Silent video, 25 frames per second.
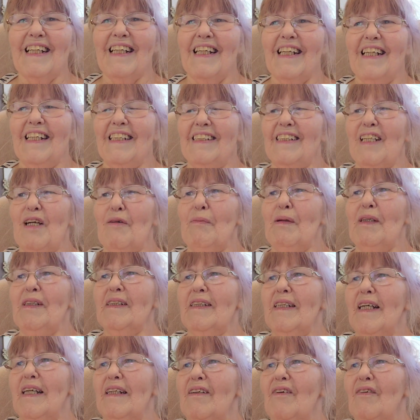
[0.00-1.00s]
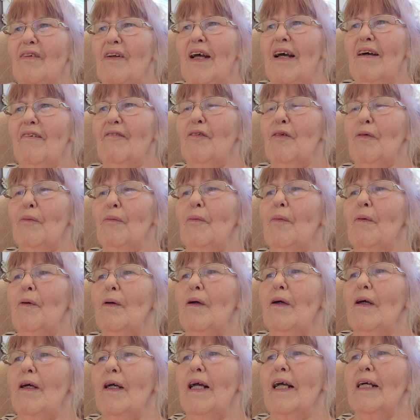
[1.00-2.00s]
because that means I don't have to
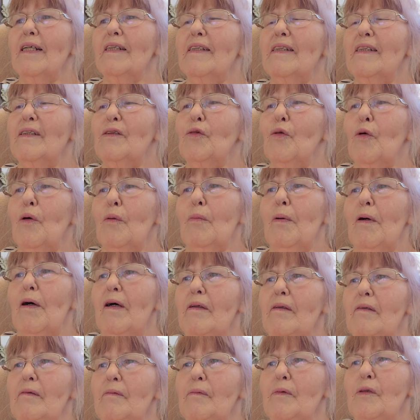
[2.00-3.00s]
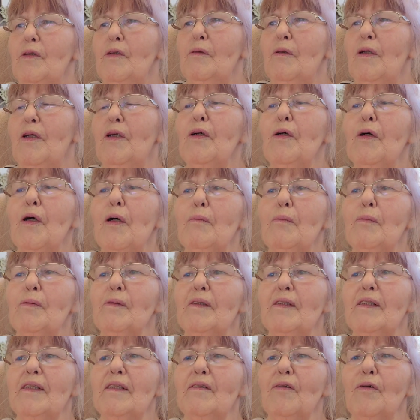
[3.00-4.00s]
get store-bought
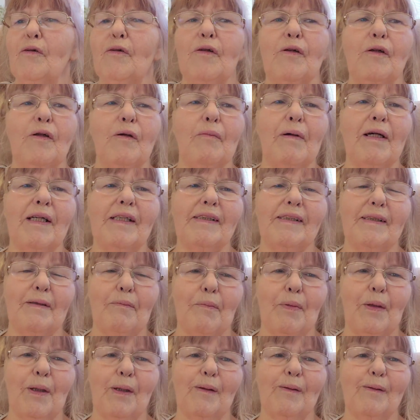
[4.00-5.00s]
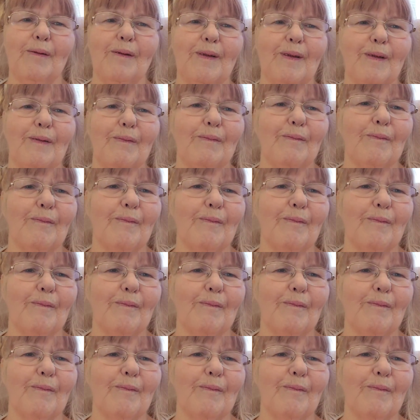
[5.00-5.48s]
cucumbers in order to make some pickles.